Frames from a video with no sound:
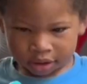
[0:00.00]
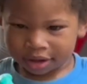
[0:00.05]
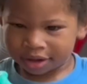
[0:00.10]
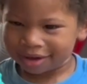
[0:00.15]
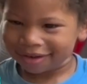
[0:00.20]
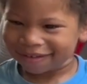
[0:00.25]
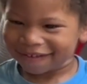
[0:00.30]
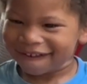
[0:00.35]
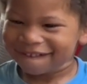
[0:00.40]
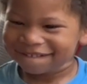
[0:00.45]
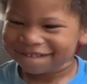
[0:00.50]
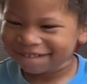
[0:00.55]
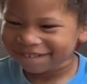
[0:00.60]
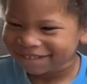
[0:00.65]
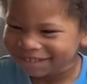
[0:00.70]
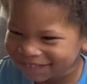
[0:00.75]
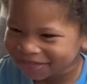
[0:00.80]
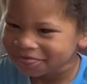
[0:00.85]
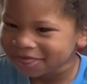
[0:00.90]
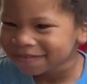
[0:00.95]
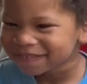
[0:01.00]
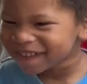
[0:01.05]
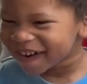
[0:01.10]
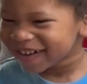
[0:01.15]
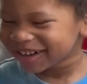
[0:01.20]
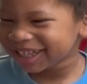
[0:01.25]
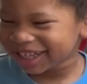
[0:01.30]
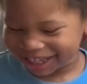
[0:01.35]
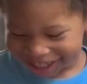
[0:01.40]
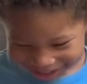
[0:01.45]
this?
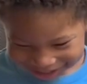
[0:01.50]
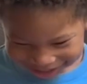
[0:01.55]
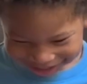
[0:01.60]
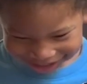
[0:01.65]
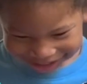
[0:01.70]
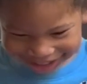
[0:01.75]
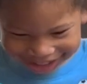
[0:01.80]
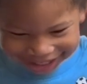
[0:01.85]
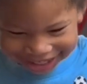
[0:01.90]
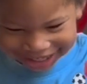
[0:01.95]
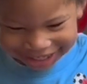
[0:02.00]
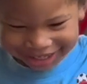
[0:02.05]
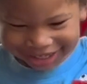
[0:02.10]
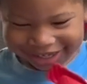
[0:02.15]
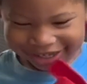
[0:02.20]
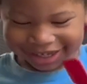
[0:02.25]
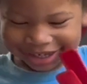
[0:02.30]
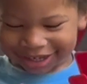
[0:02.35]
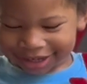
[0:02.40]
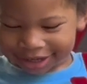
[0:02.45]
Broccoli. Now is